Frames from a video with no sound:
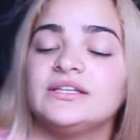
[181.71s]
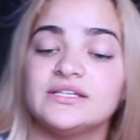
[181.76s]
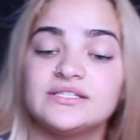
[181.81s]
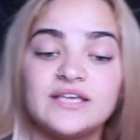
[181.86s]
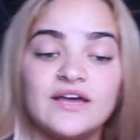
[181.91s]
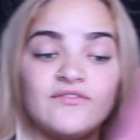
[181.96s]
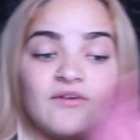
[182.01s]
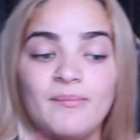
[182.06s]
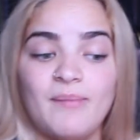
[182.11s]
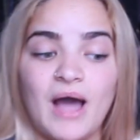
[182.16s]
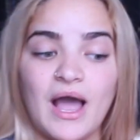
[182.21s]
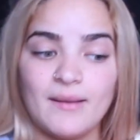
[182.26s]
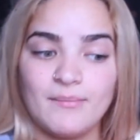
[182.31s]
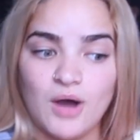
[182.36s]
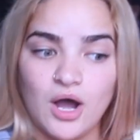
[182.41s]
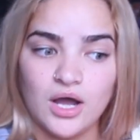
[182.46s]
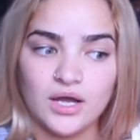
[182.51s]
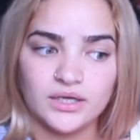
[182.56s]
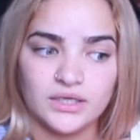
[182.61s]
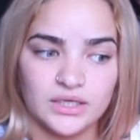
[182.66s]
It doesn't have a back
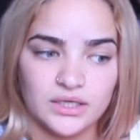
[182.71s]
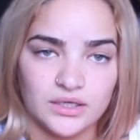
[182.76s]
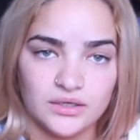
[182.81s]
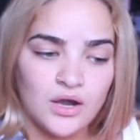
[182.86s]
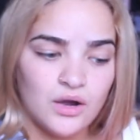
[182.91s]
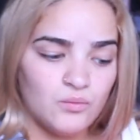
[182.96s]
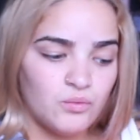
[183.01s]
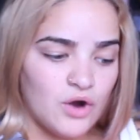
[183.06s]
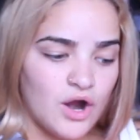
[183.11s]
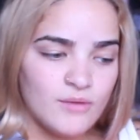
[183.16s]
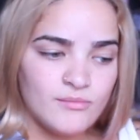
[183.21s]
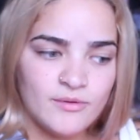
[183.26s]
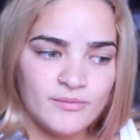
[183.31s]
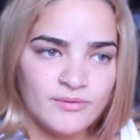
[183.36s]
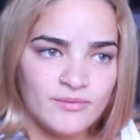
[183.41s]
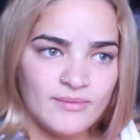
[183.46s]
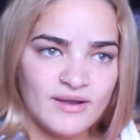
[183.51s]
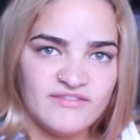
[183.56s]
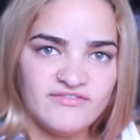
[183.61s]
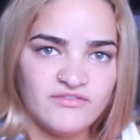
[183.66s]
pocket. Where am I
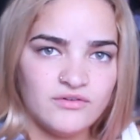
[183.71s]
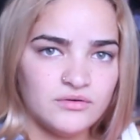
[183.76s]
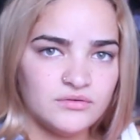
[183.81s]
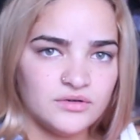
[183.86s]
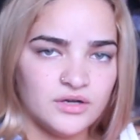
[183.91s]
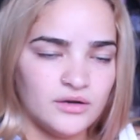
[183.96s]
putting my phone?